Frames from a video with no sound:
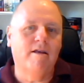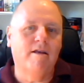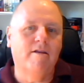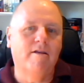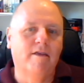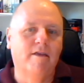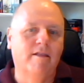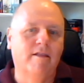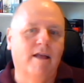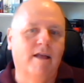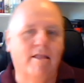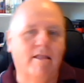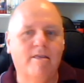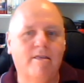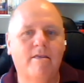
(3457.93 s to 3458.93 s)
And I think
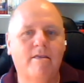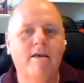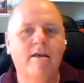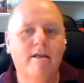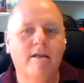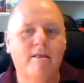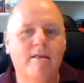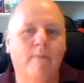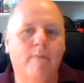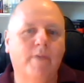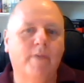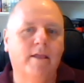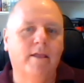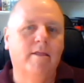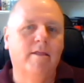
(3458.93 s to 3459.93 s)
that's
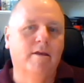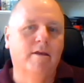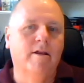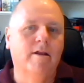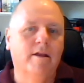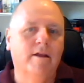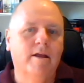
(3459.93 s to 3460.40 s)
something that